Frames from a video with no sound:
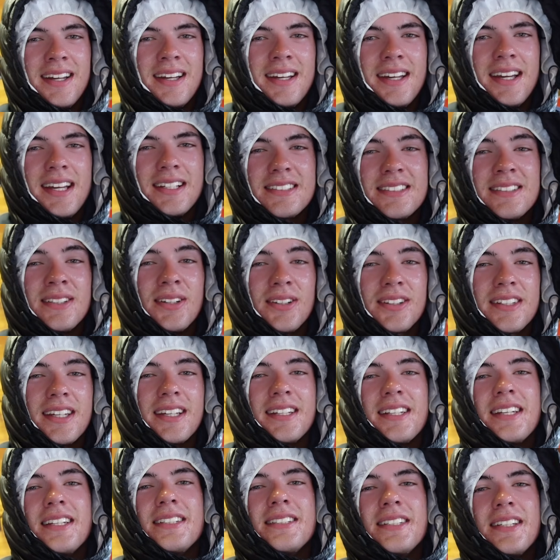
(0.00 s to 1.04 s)
It's not that
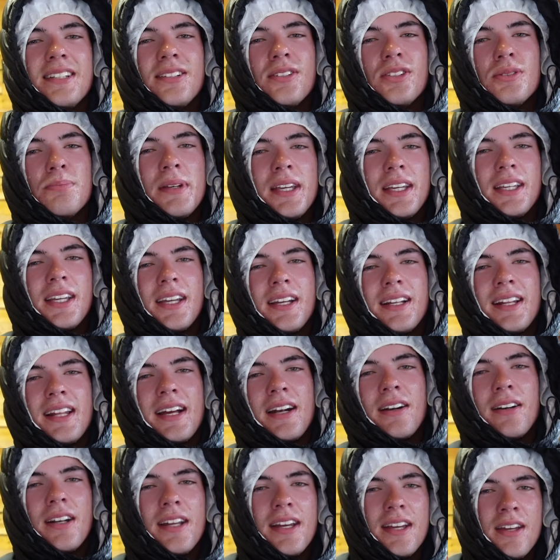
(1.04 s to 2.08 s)
easy to speak
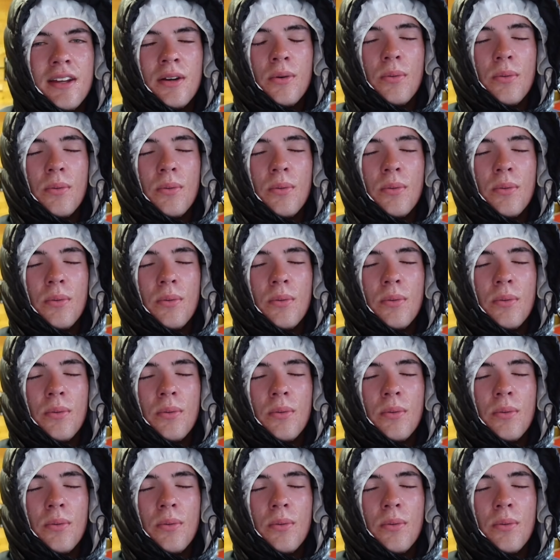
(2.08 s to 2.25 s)
clearly